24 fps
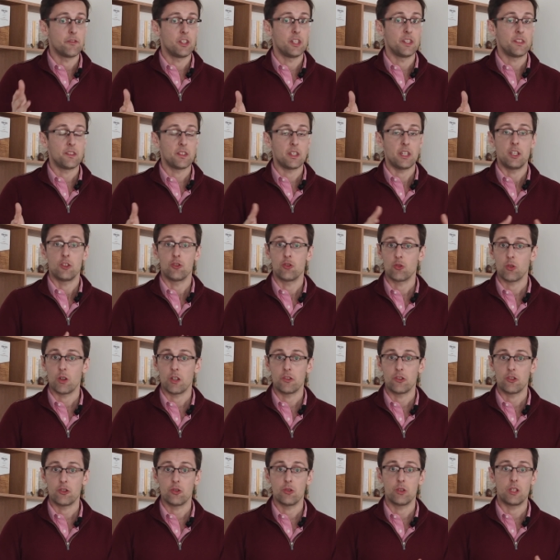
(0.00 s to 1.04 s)
If this
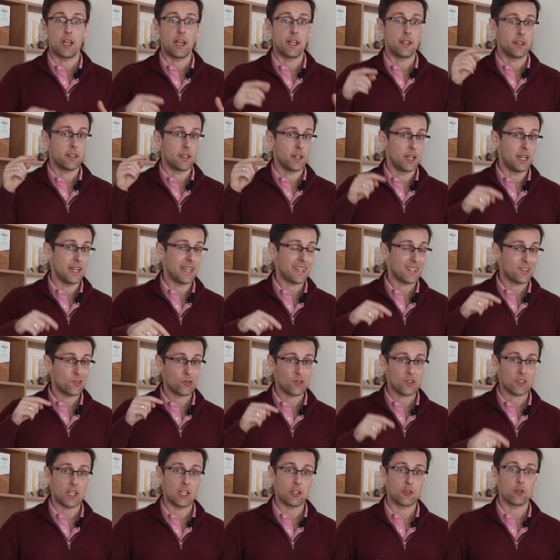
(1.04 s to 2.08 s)
interests you, then the link
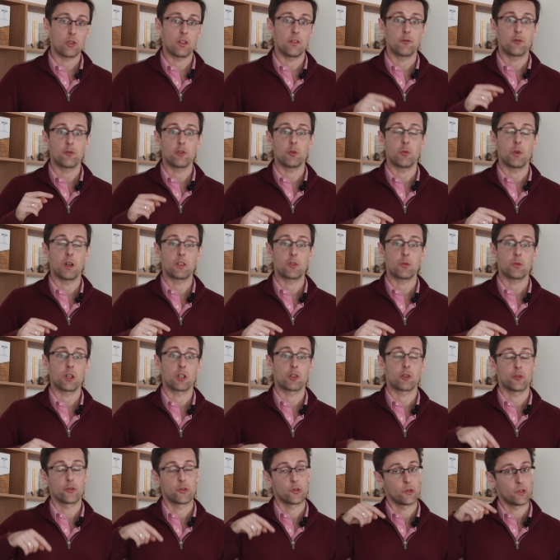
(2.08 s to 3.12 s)
to schedule a free
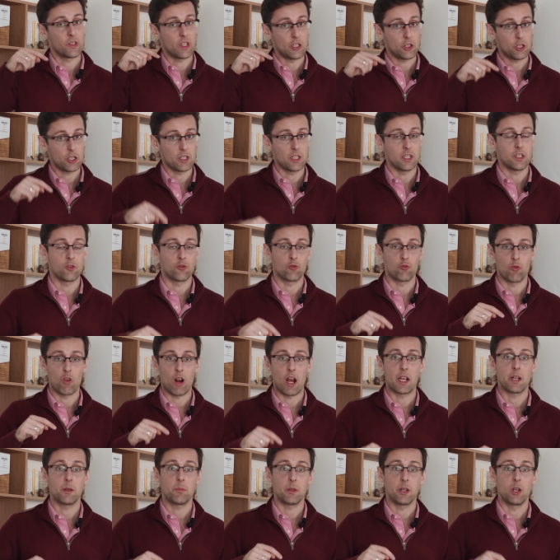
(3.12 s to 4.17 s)
one-to-one -one consultation is
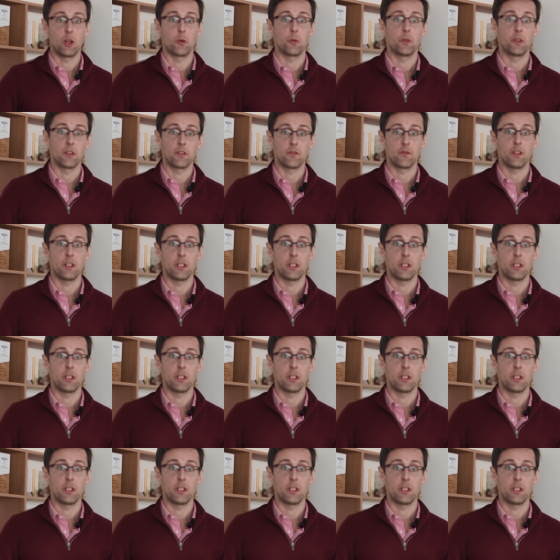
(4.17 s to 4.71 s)
right below this